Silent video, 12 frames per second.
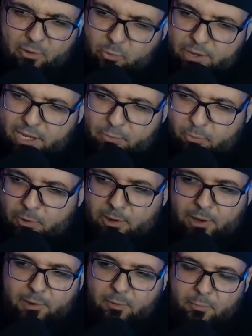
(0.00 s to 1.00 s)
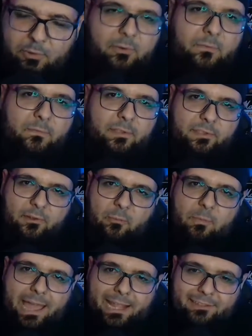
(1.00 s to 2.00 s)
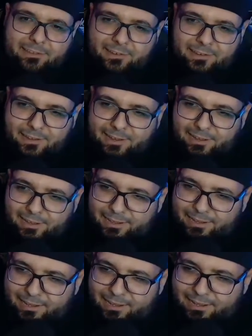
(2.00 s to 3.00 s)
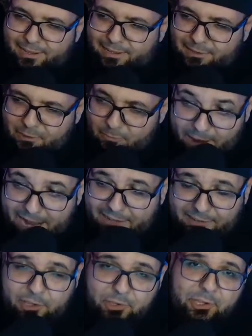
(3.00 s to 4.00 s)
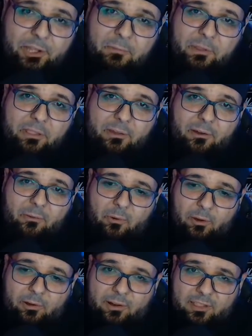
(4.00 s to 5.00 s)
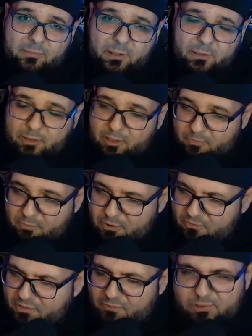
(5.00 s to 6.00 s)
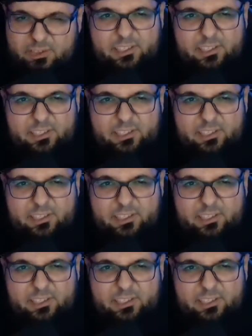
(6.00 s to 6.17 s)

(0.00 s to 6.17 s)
we got to work on our moves. Let's go back to the gym and start working on some other moves, which is